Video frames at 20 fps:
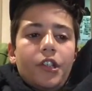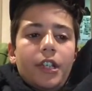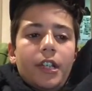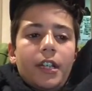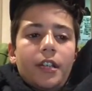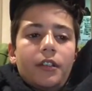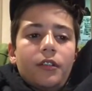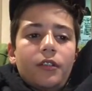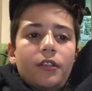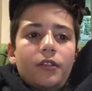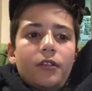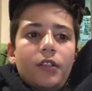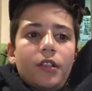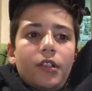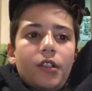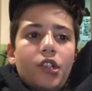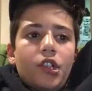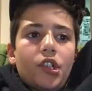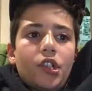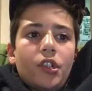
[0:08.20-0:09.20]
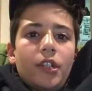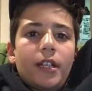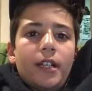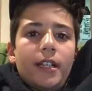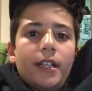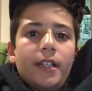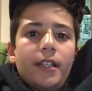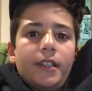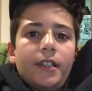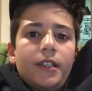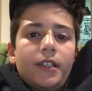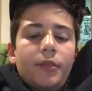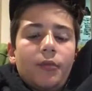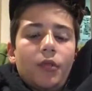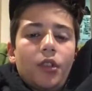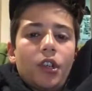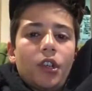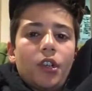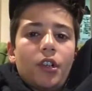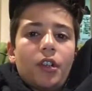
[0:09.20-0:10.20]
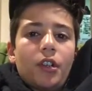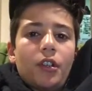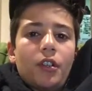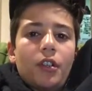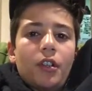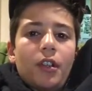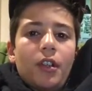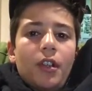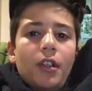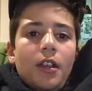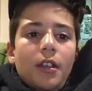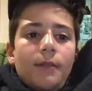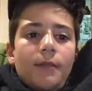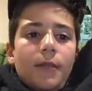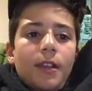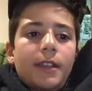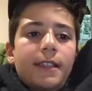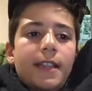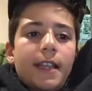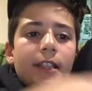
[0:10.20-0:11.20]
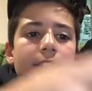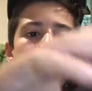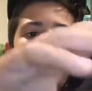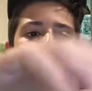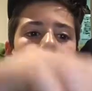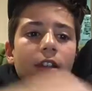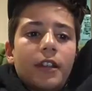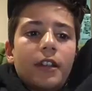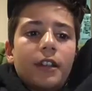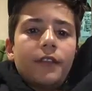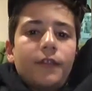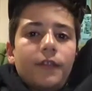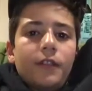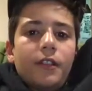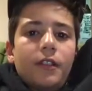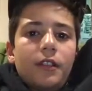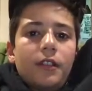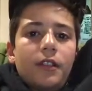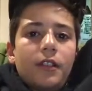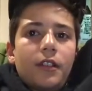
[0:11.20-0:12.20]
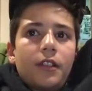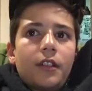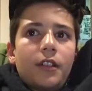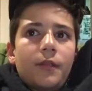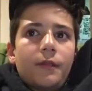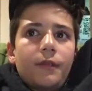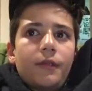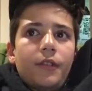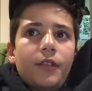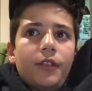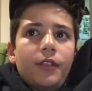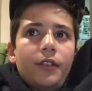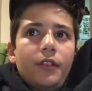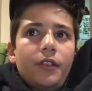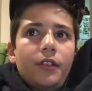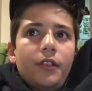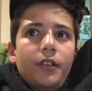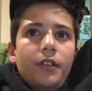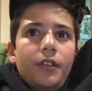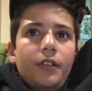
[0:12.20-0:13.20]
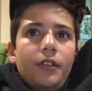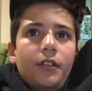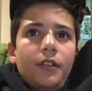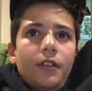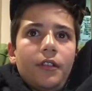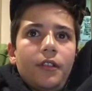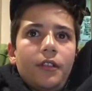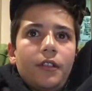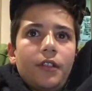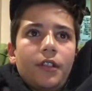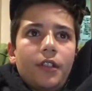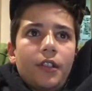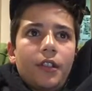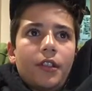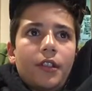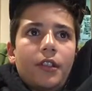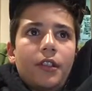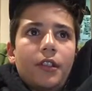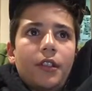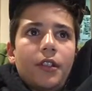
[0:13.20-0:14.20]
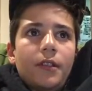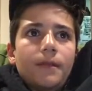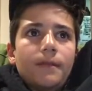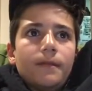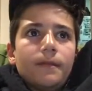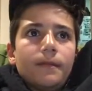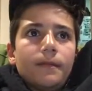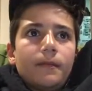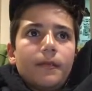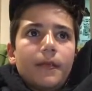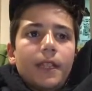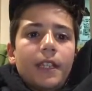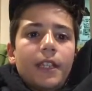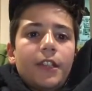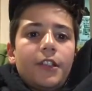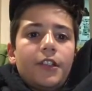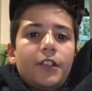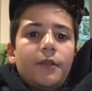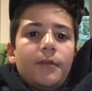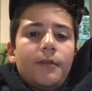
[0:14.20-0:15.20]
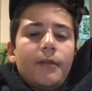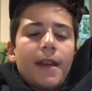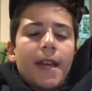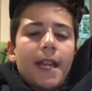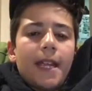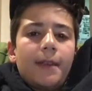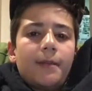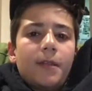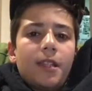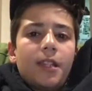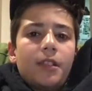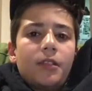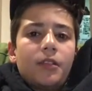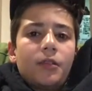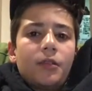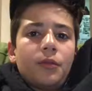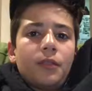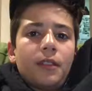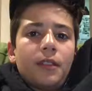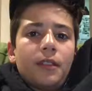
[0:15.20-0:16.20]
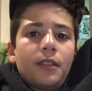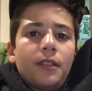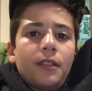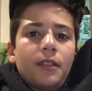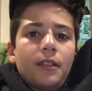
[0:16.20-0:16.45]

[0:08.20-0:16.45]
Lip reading: channel. I'll try it tomorrow. My dad's kind of a computer nerd, so he should maybe do it.